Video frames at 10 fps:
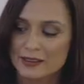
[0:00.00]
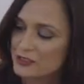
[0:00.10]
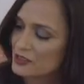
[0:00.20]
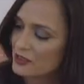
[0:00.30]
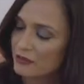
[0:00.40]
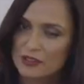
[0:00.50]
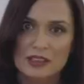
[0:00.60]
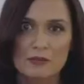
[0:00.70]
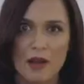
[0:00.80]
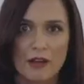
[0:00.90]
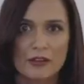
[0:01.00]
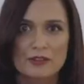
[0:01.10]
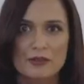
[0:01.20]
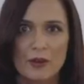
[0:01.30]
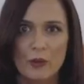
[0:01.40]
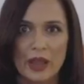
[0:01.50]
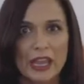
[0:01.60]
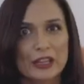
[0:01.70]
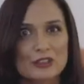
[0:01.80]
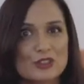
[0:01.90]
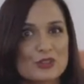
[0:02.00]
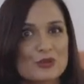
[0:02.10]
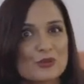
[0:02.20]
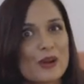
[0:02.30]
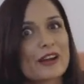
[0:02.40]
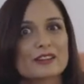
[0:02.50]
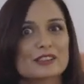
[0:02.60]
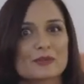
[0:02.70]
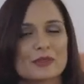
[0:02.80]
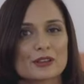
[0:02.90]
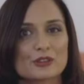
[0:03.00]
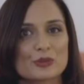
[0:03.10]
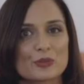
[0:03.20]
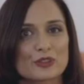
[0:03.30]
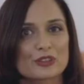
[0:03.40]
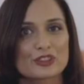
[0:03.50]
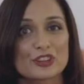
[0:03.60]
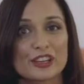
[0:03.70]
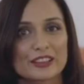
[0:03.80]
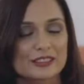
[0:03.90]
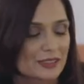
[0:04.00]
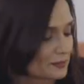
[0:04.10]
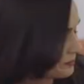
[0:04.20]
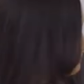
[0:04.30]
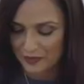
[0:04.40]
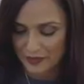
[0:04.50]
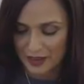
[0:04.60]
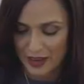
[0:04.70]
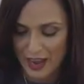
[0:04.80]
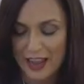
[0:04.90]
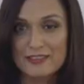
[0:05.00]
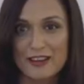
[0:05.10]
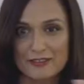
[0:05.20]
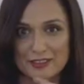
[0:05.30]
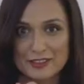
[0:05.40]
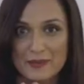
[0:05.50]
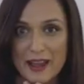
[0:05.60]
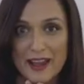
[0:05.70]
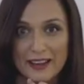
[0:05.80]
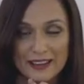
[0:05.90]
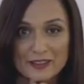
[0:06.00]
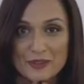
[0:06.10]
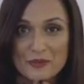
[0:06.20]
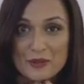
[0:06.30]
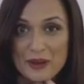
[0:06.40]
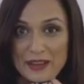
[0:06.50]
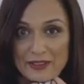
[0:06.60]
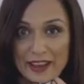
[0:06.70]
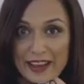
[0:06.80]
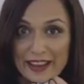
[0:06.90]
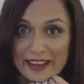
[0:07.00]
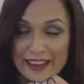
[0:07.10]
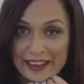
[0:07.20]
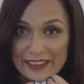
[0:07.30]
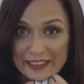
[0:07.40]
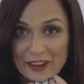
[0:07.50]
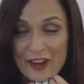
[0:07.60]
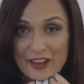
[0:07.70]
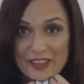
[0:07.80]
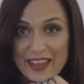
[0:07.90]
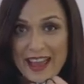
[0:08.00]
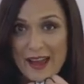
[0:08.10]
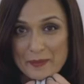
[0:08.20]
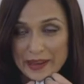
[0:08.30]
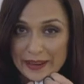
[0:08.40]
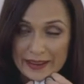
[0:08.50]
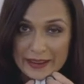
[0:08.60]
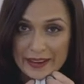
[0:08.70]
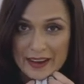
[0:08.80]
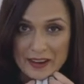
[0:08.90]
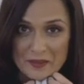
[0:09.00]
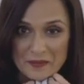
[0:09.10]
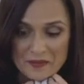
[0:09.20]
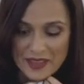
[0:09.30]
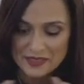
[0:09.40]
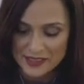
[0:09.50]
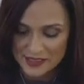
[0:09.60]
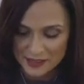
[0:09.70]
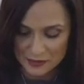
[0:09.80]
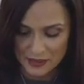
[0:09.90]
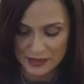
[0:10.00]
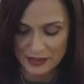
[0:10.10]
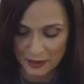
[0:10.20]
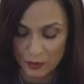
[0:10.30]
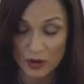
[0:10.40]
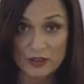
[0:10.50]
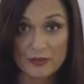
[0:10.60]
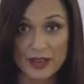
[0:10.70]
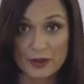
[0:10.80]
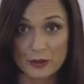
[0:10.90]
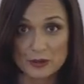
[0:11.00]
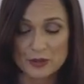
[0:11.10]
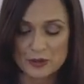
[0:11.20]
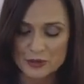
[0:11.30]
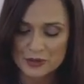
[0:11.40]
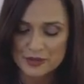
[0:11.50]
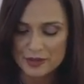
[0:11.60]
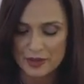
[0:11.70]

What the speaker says: it's just a really modern way to wear something super luxurious. I love this bag. It's from Loewe. It's called the Hammock. And this is really like one of my go-tos.